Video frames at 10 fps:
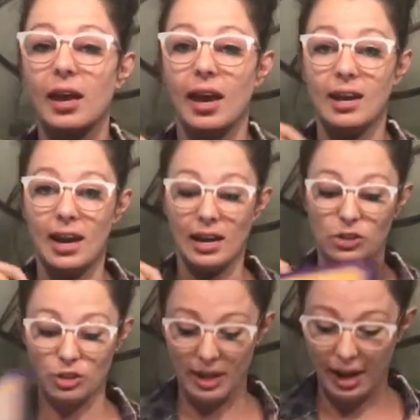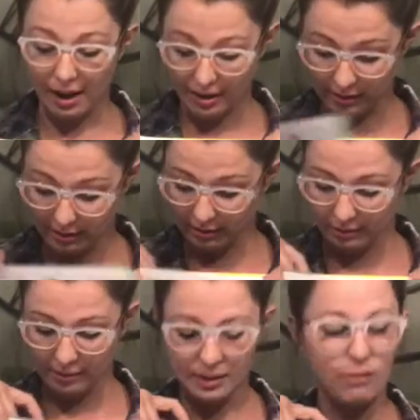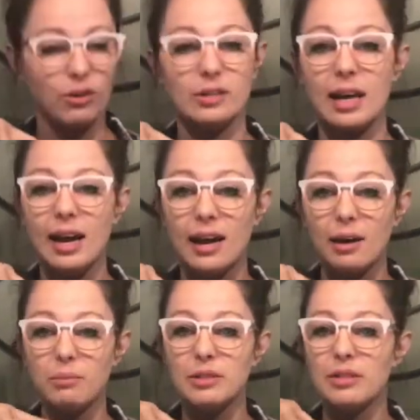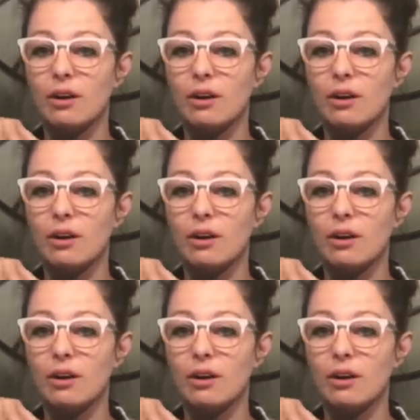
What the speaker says: and it actually has different tabs,